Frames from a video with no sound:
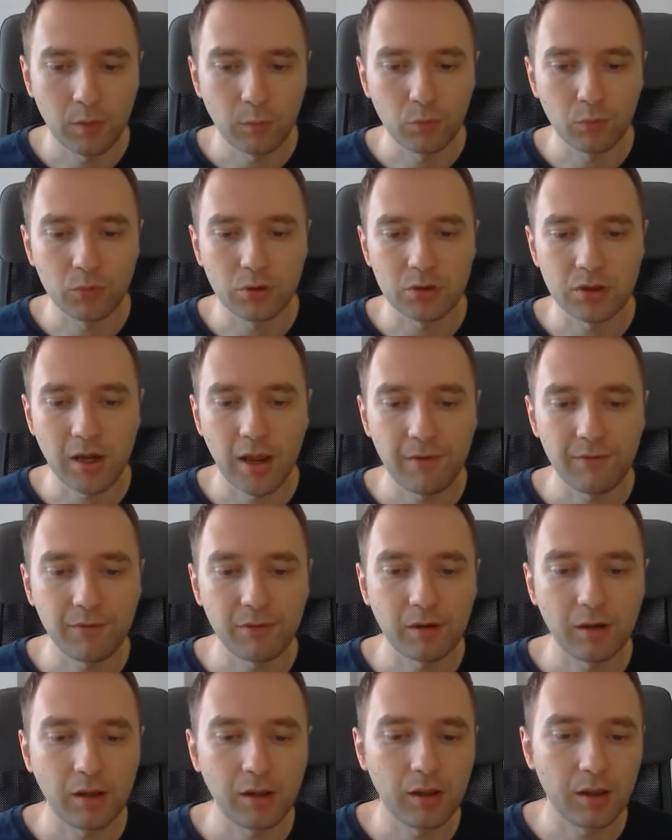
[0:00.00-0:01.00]
which have
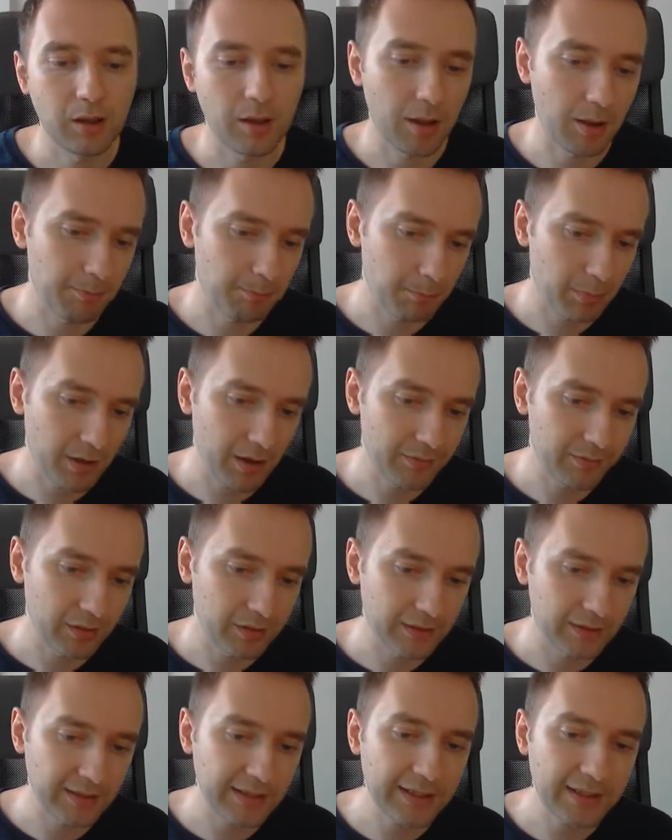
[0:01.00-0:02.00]
a
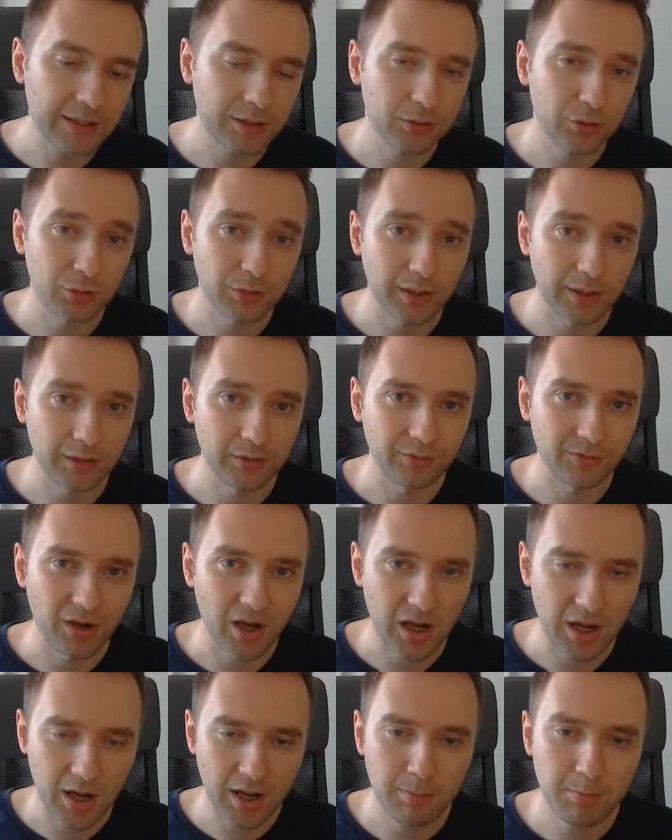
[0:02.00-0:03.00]
private link to kind of
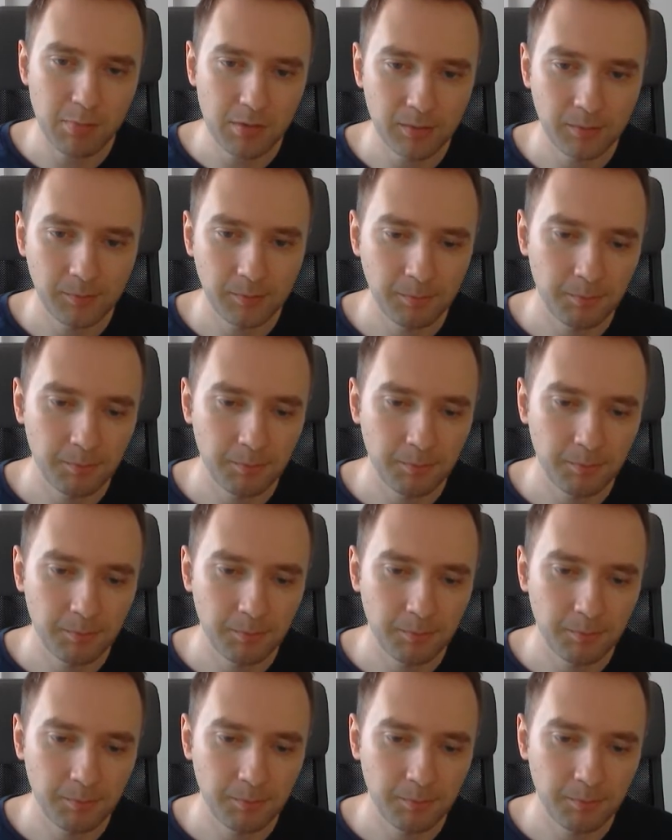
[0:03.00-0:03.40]
hub,